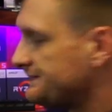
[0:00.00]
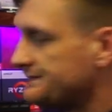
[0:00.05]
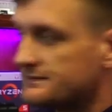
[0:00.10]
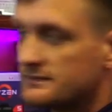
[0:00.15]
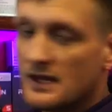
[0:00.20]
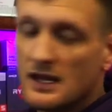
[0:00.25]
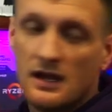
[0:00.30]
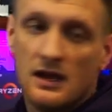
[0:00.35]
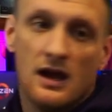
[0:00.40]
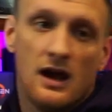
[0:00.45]
All
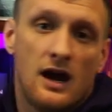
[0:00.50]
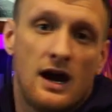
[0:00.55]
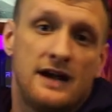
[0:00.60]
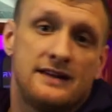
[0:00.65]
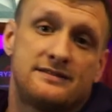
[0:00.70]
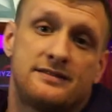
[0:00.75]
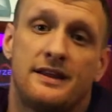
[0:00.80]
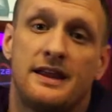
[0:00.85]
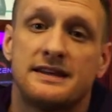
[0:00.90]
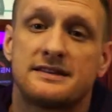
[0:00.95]

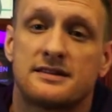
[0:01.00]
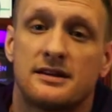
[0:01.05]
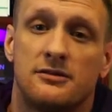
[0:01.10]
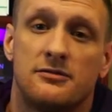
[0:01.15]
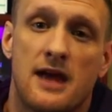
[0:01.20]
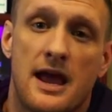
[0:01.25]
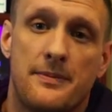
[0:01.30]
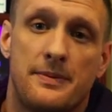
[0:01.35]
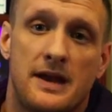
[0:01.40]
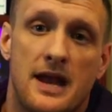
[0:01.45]
right, so that's gonna
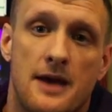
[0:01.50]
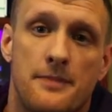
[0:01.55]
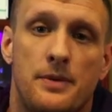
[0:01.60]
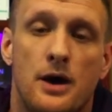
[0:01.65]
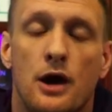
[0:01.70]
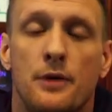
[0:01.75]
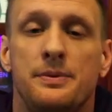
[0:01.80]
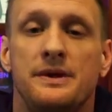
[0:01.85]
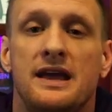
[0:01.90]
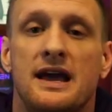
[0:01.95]
wrap it up.
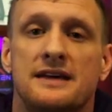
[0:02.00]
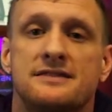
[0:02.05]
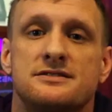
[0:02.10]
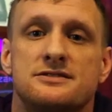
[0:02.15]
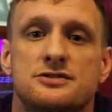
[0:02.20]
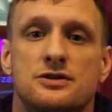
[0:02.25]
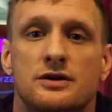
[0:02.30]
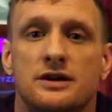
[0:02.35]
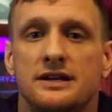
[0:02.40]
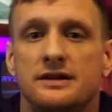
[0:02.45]
Hope you guys
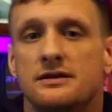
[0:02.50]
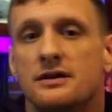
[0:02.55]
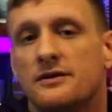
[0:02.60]
enjoyed.